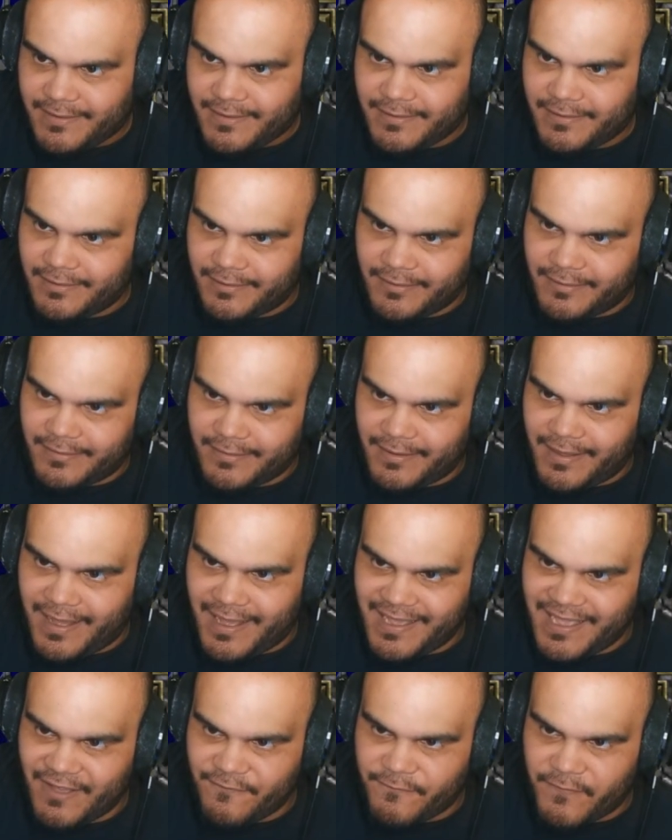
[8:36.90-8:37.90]
look,
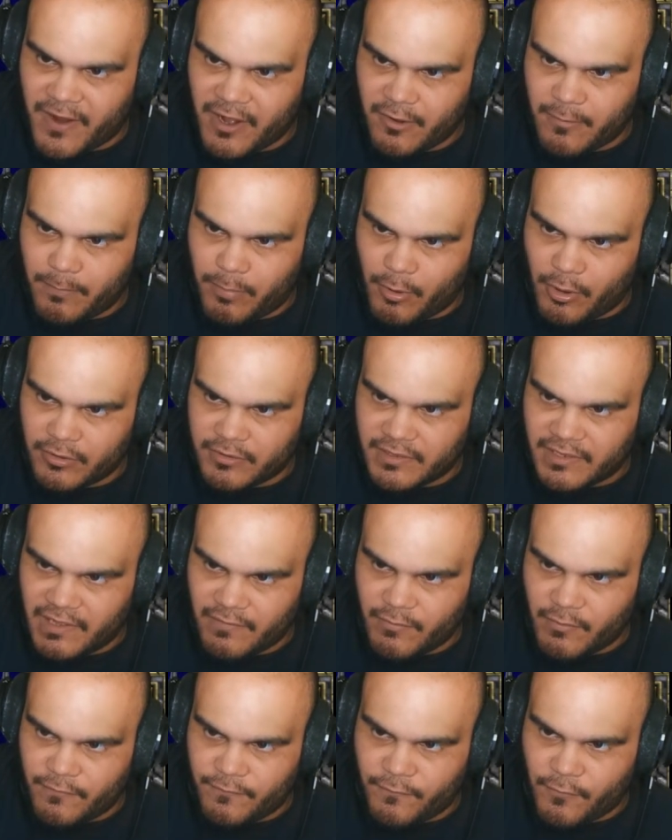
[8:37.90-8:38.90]
I have Firebolt
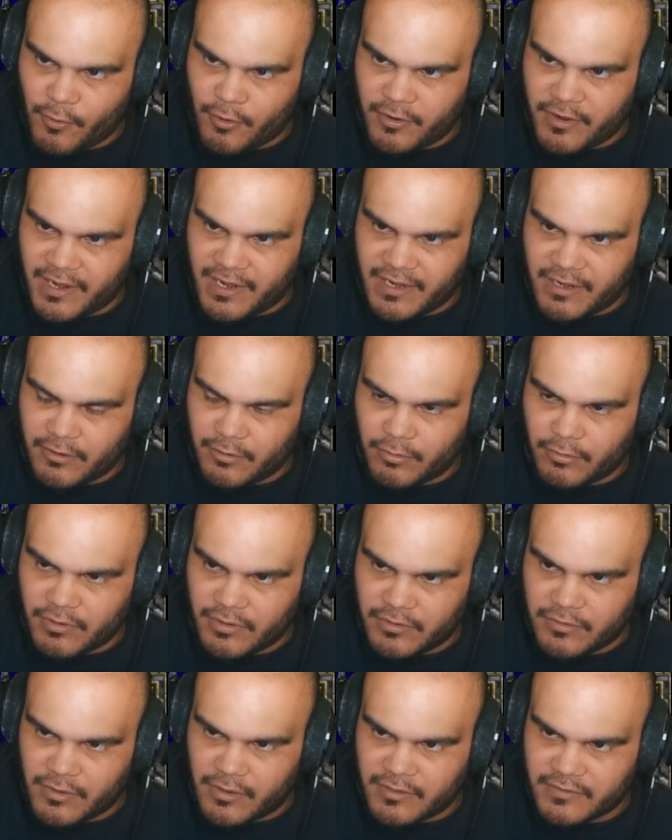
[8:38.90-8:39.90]
level 4 and
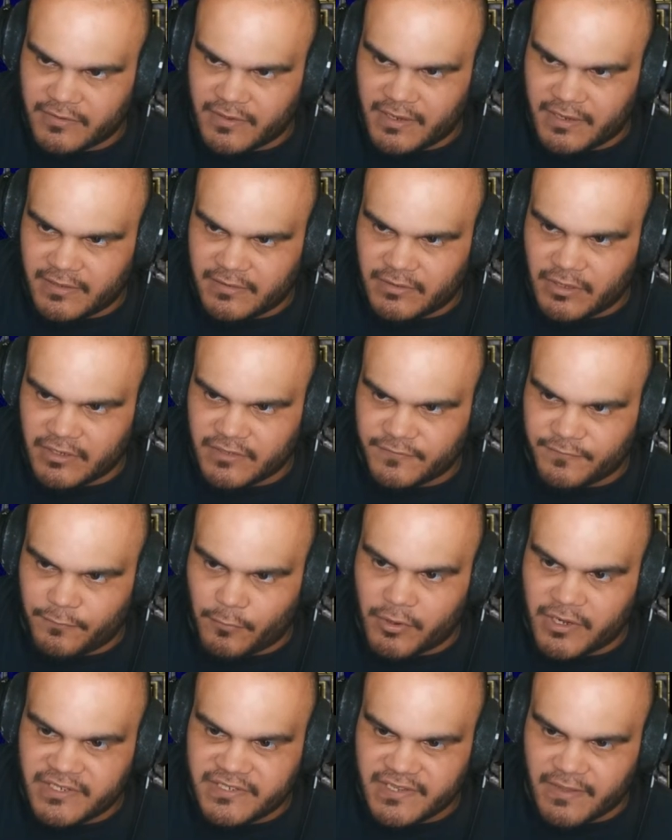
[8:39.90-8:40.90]
it does
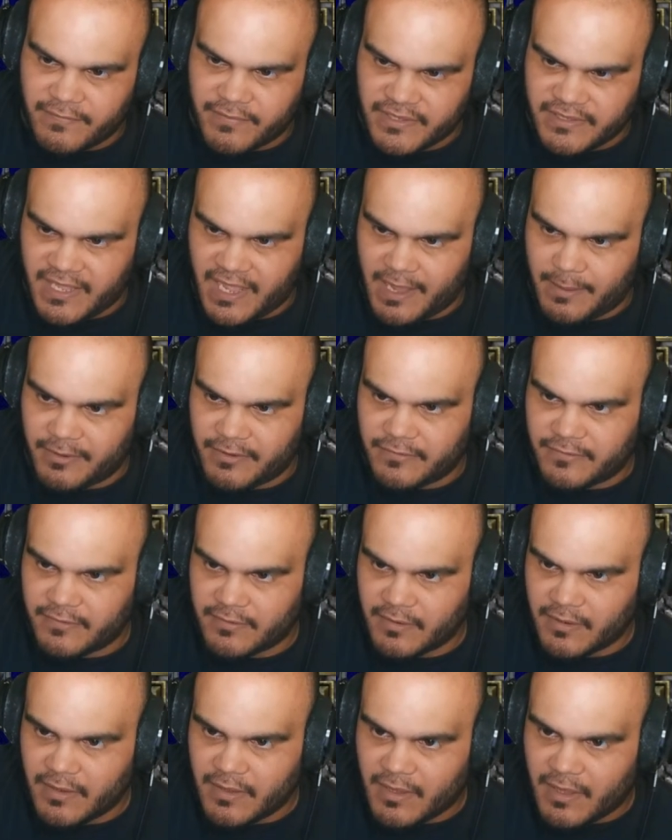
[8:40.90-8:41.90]
47 damage.
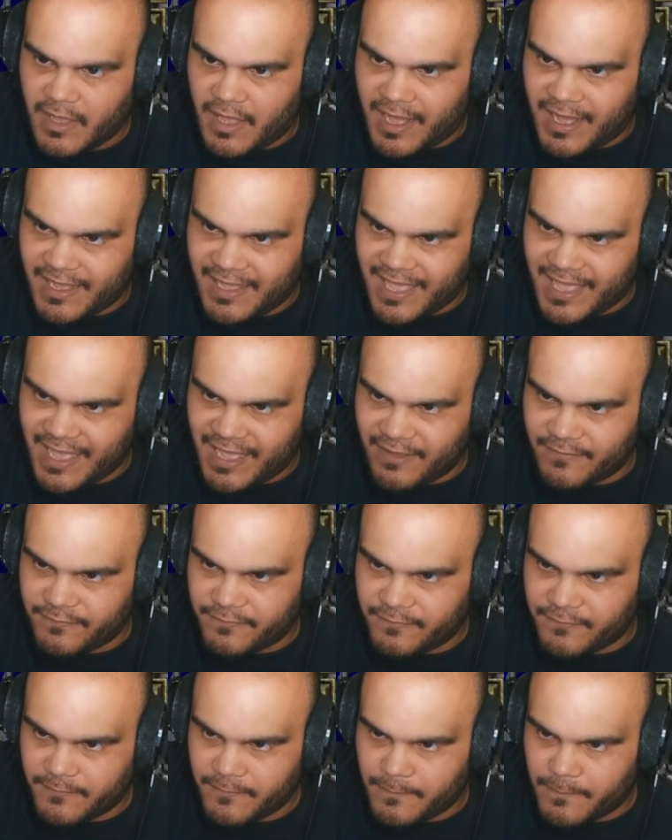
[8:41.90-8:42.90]
I
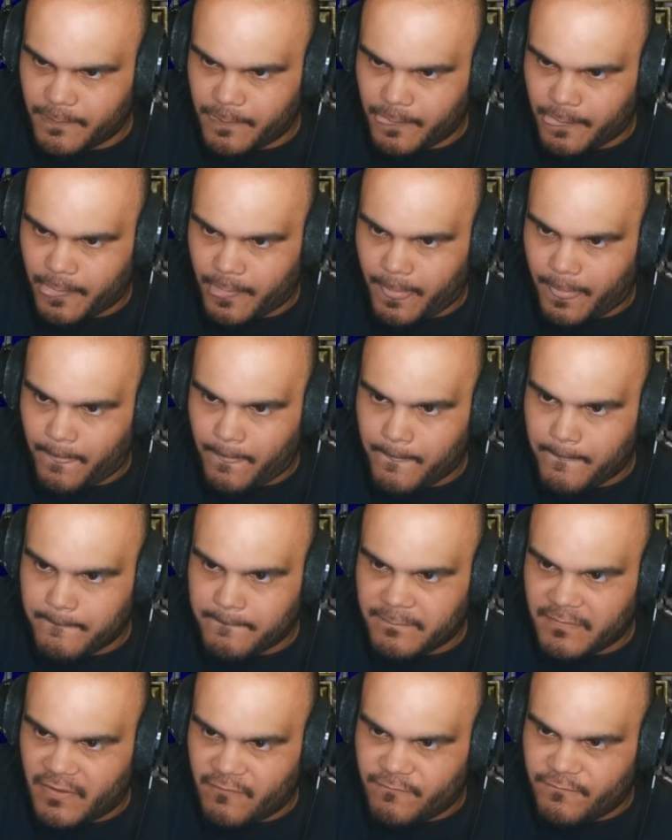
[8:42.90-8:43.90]
have
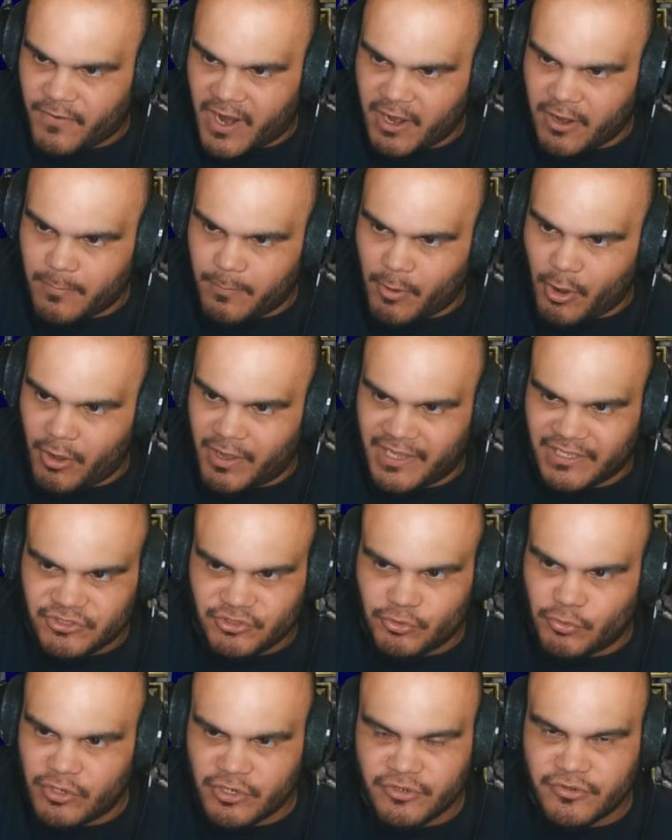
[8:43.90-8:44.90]
Fireball at
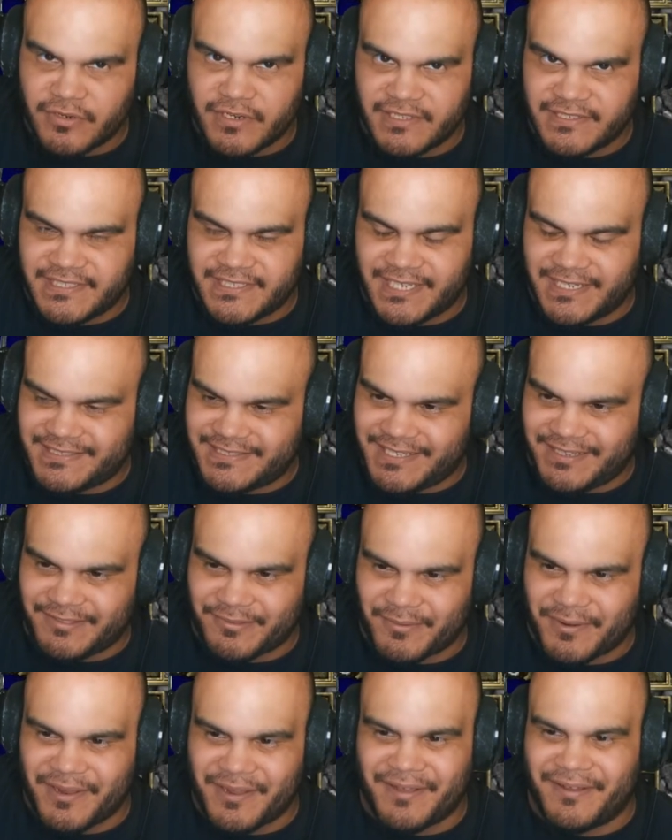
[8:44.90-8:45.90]

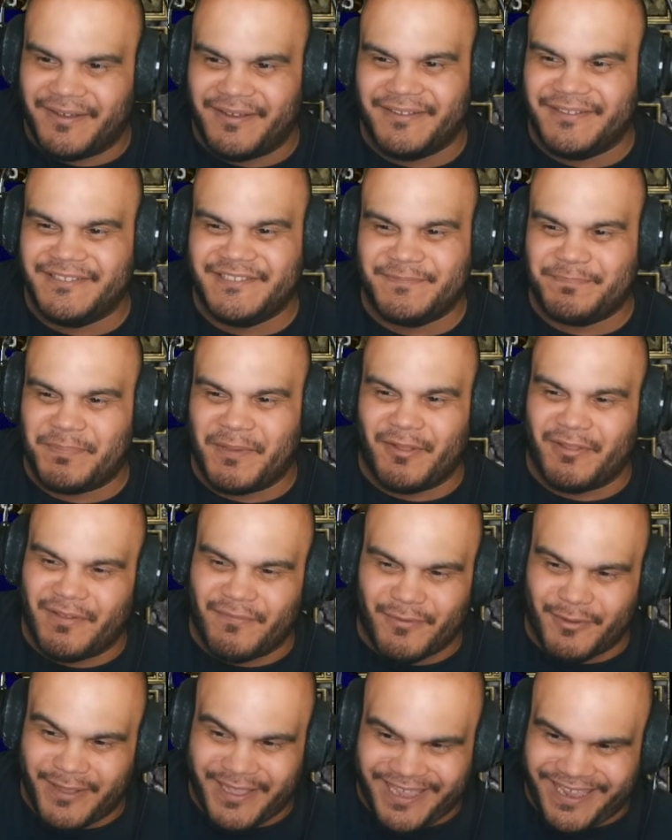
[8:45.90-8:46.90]
263 on spell
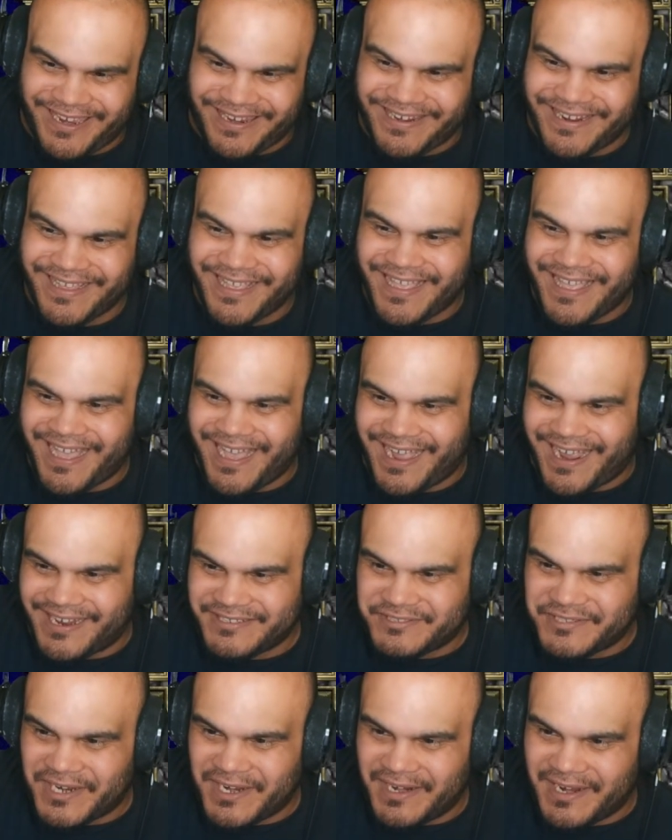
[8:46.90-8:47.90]
level 8. I got
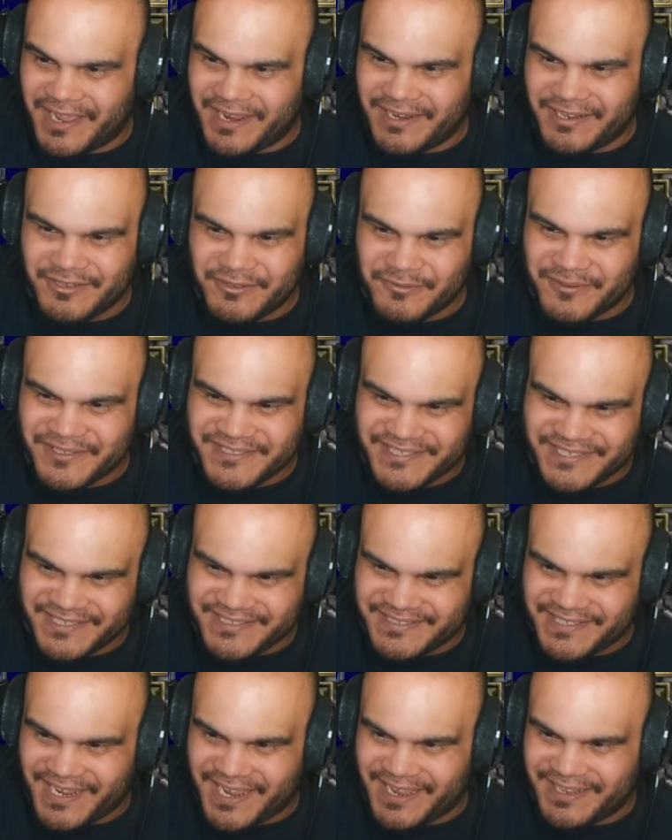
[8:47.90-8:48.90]
Chain Lightning doing
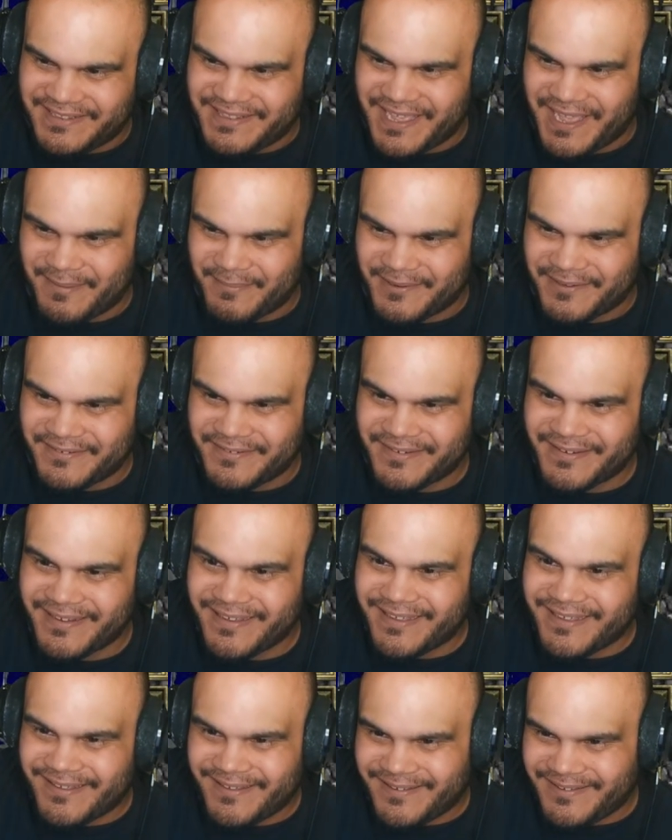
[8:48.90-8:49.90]
68 damage.
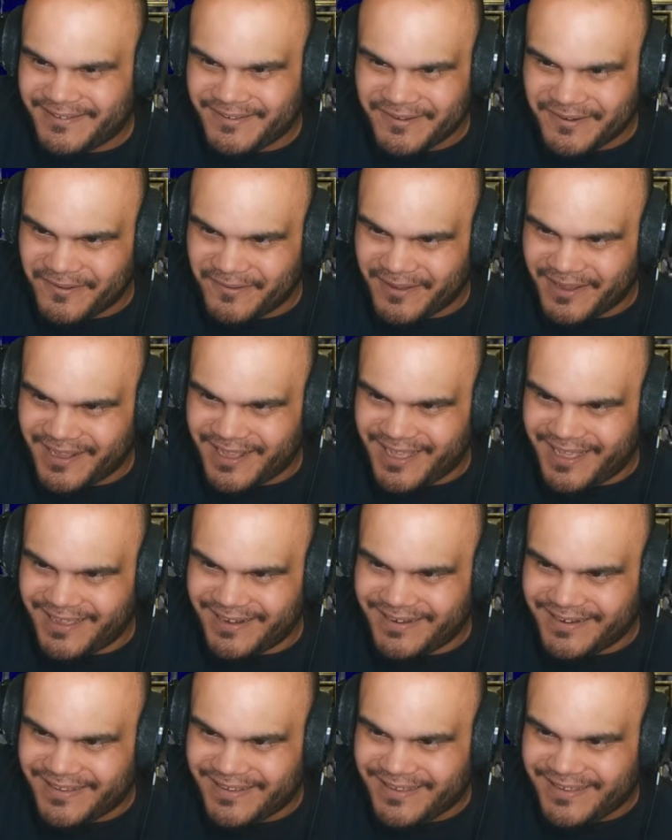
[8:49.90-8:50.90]
I
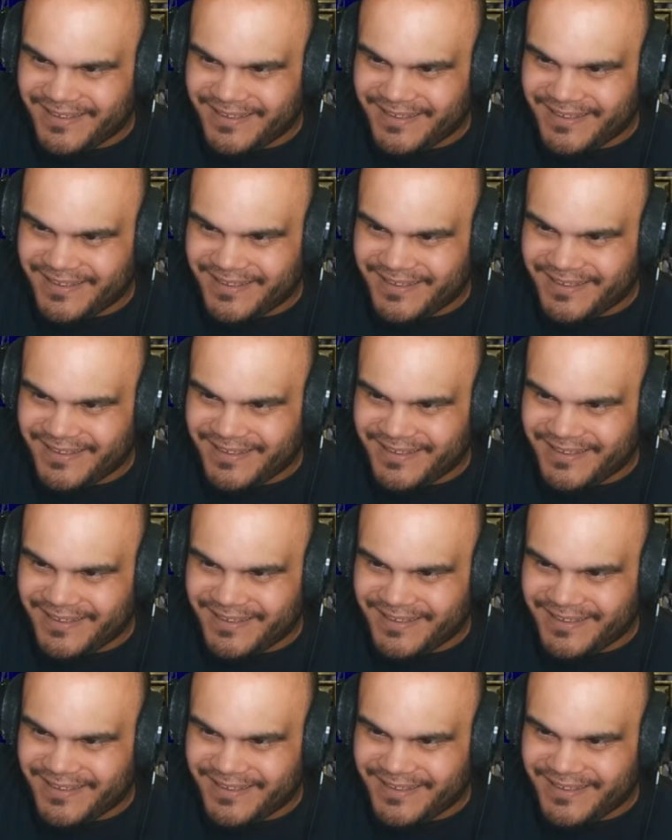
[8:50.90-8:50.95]
got,